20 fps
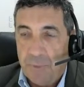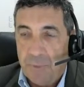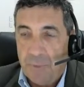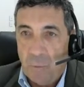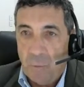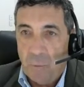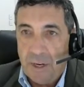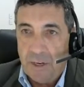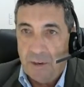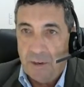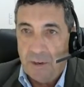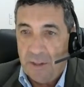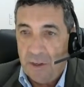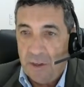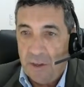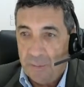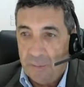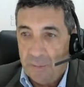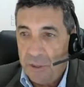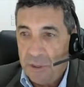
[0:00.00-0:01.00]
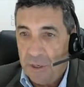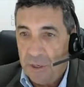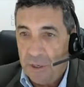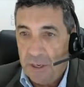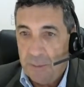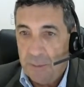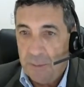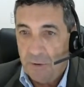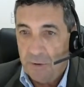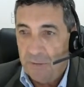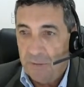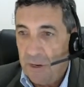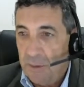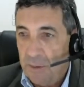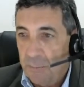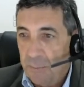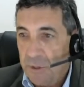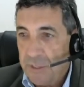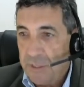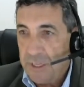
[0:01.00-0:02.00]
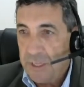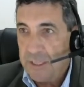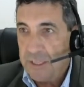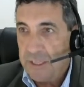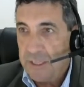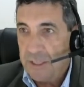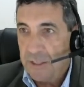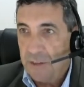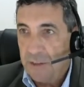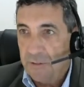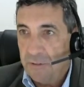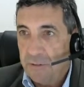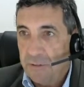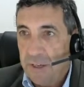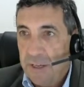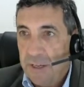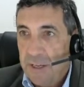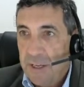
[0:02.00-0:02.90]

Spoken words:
when the opportunity presents itself.